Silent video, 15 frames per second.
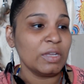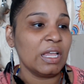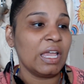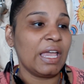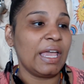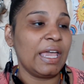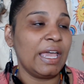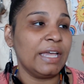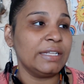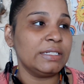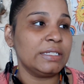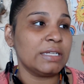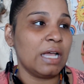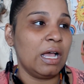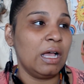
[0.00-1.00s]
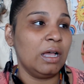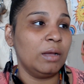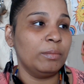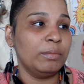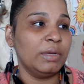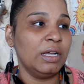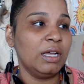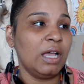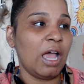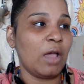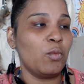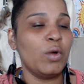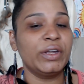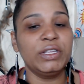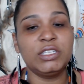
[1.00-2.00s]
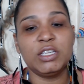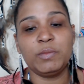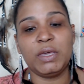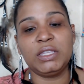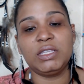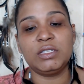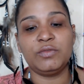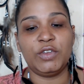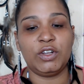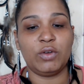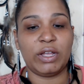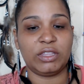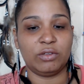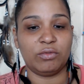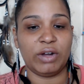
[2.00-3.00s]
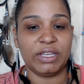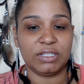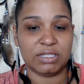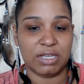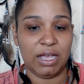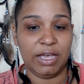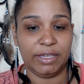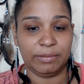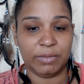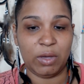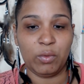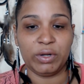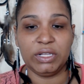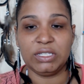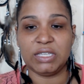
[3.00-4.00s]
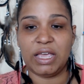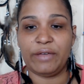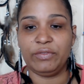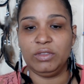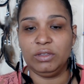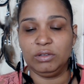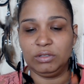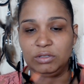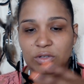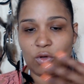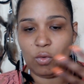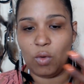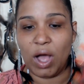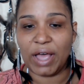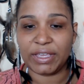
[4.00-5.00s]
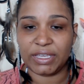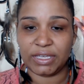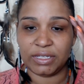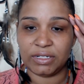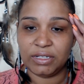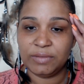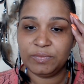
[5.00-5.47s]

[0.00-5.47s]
And I wanted to make this video at the right time. I wanted to have quiet.